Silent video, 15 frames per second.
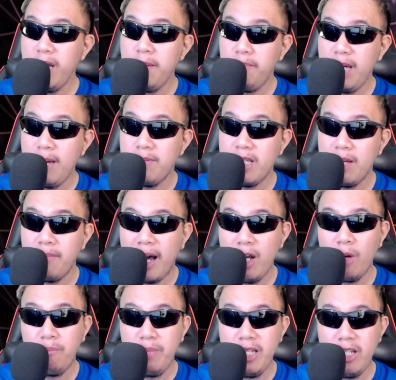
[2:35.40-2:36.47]
peeps, in my
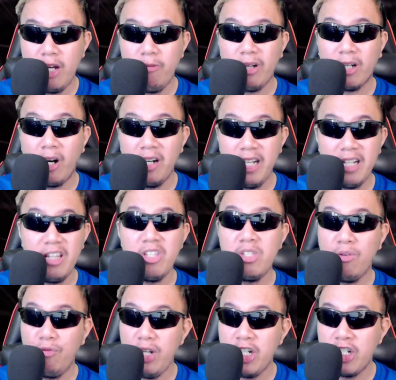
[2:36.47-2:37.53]
opinion regarding
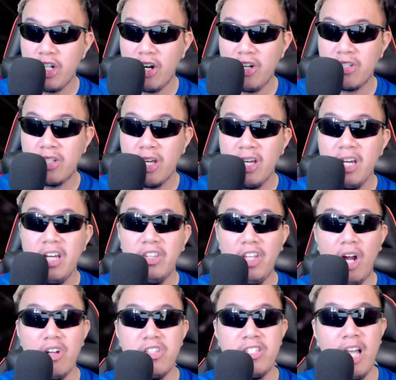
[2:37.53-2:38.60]
these features,
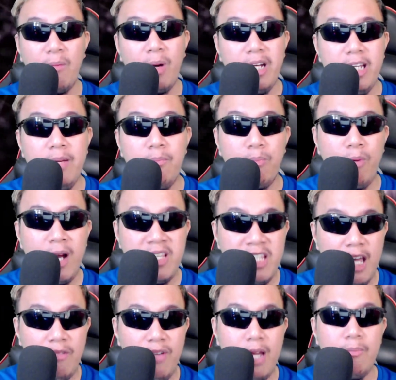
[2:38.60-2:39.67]
they are somewhat
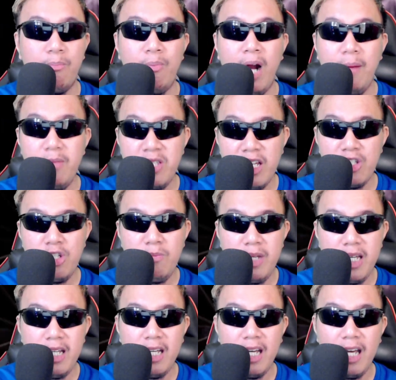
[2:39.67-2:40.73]
impressive and promising to
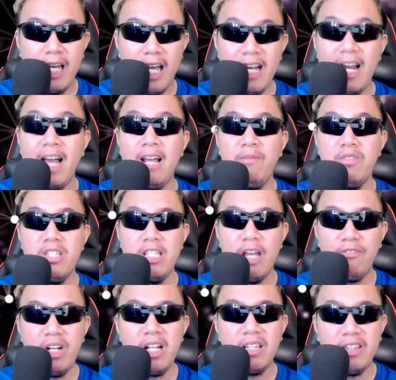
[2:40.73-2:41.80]
me, and I am
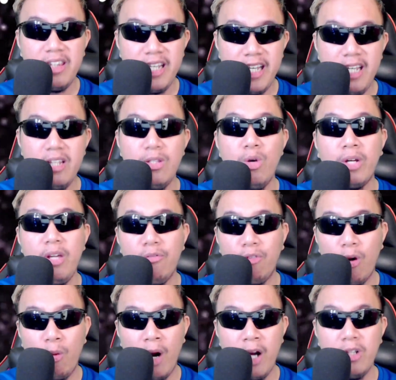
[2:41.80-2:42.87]
definitely looking
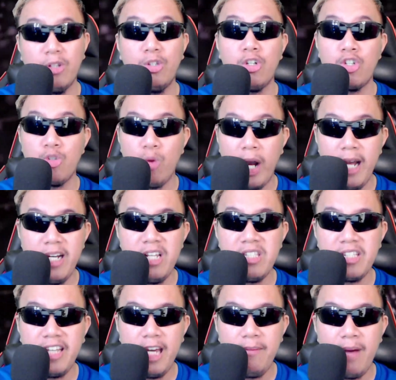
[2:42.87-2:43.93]
forward to trying
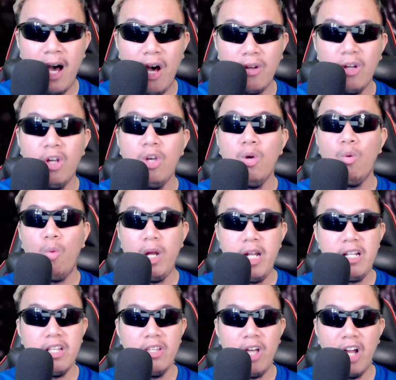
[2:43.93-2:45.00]
this game out when
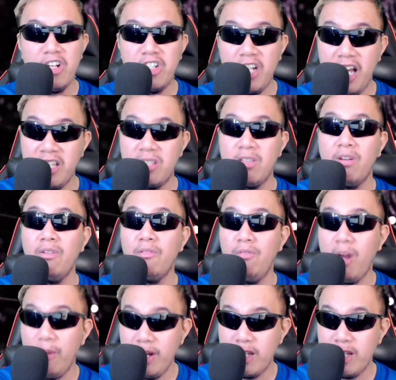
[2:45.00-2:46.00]
it launches very